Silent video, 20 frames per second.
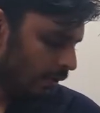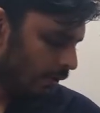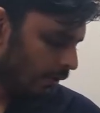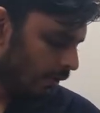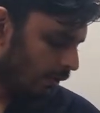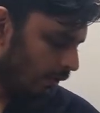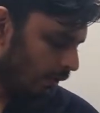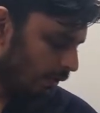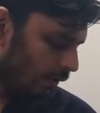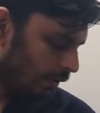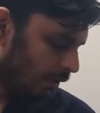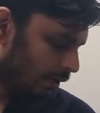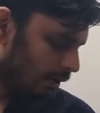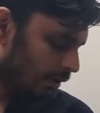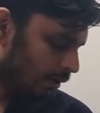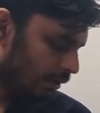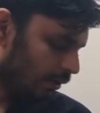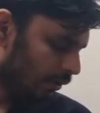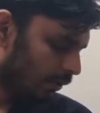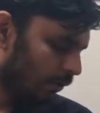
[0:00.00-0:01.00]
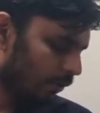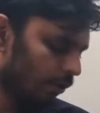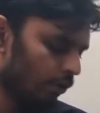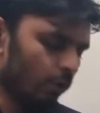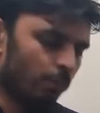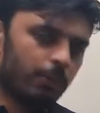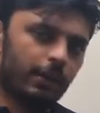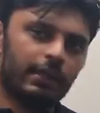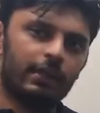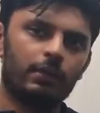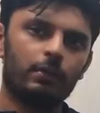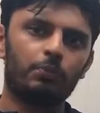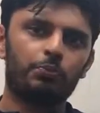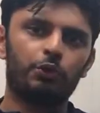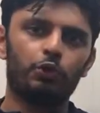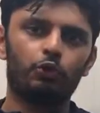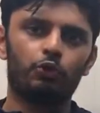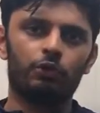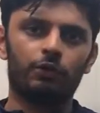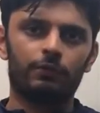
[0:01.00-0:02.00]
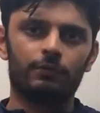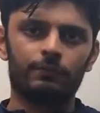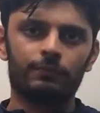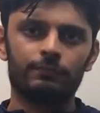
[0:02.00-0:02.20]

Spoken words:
or your bike computer.